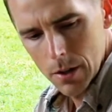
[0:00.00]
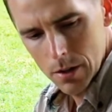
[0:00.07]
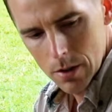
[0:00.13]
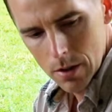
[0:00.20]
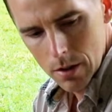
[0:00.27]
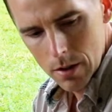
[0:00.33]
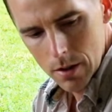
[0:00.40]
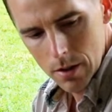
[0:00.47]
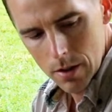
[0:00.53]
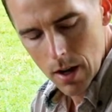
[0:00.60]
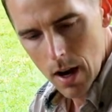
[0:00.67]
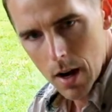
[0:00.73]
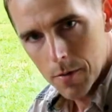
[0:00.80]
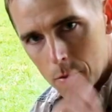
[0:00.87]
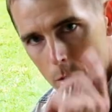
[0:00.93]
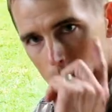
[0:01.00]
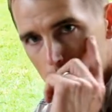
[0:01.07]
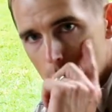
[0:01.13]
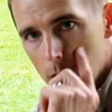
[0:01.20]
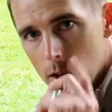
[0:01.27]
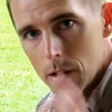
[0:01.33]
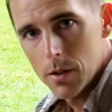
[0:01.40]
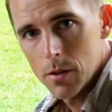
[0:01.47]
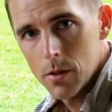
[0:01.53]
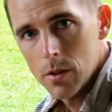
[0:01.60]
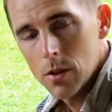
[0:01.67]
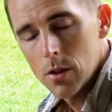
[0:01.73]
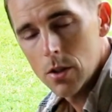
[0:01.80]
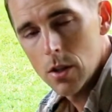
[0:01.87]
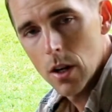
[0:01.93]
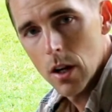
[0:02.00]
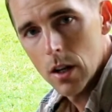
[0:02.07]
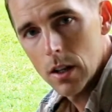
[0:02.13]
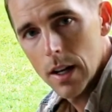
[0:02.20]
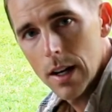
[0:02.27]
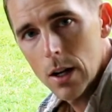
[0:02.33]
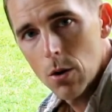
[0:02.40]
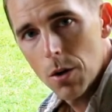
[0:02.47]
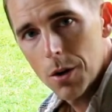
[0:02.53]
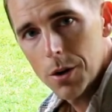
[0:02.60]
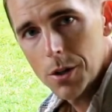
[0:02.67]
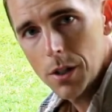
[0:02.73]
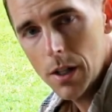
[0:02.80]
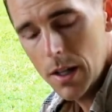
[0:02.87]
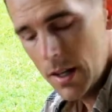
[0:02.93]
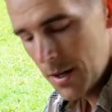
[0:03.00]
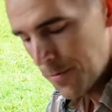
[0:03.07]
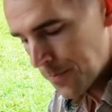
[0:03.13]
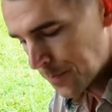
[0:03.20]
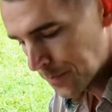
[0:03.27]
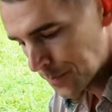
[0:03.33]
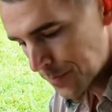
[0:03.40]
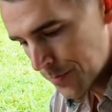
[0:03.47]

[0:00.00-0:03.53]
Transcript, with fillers: This time we're doing uh, leg quarters again